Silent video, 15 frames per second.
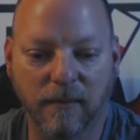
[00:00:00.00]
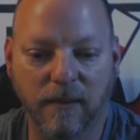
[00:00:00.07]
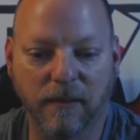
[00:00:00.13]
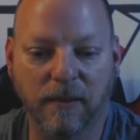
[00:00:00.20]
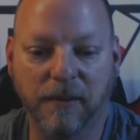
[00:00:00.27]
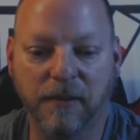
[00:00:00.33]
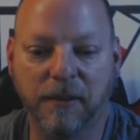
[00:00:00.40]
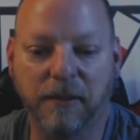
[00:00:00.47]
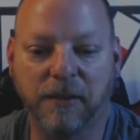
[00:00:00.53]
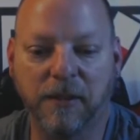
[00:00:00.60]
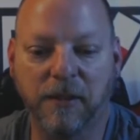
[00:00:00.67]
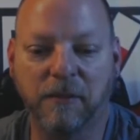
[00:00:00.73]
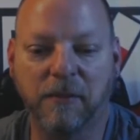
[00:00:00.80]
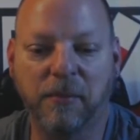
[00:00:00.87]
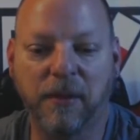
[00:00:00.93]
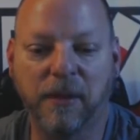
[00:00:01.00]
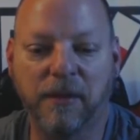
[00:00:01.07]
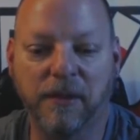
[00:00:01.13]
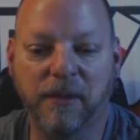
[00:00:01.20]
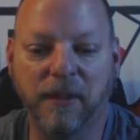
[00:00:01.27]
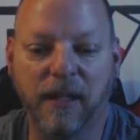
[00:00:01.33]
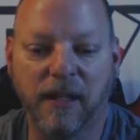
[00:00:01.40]
Right there,
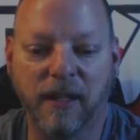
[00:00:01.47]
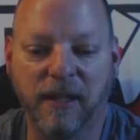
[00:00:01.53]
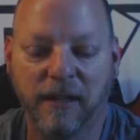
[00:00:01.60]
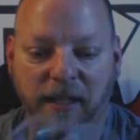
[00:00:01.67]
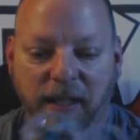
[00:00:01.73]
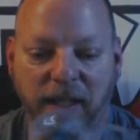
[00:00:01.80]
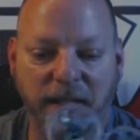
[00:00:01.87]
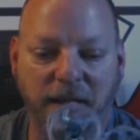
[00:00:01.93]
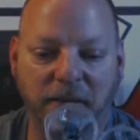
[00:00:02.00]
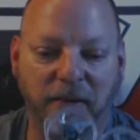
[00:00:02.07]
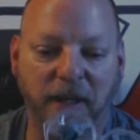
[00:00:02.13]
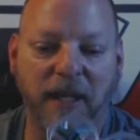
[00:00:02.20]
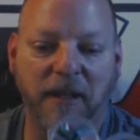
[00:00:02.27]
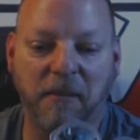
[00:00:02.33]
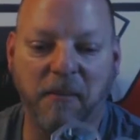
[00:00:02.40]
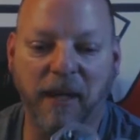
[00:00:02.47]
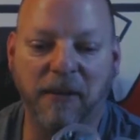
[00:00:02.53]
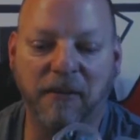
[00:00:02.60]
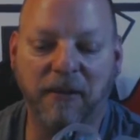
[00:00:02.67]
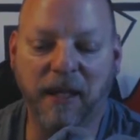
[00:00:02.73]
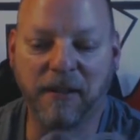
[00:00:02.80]
7.2. And again, I ran out of battery.